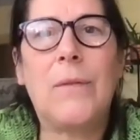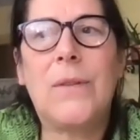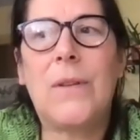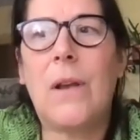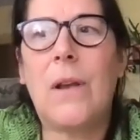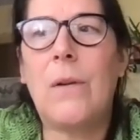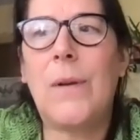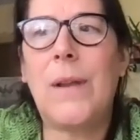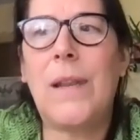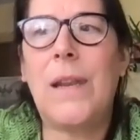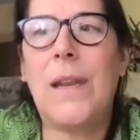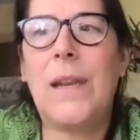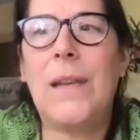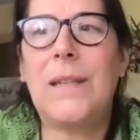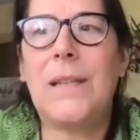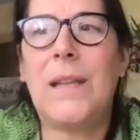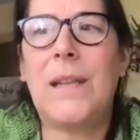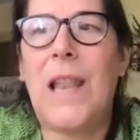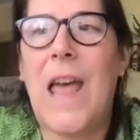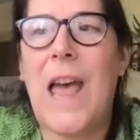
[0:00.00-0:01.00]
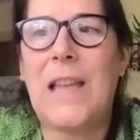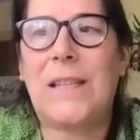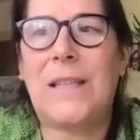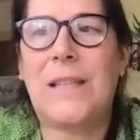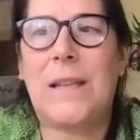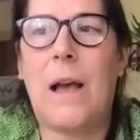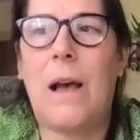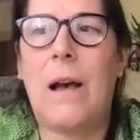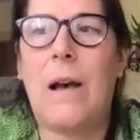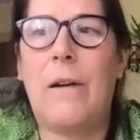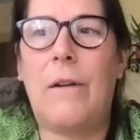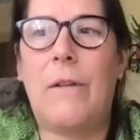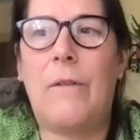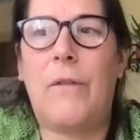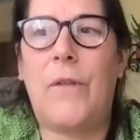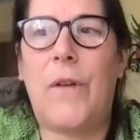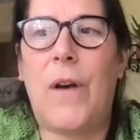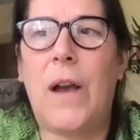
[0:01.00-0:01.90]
So it is less of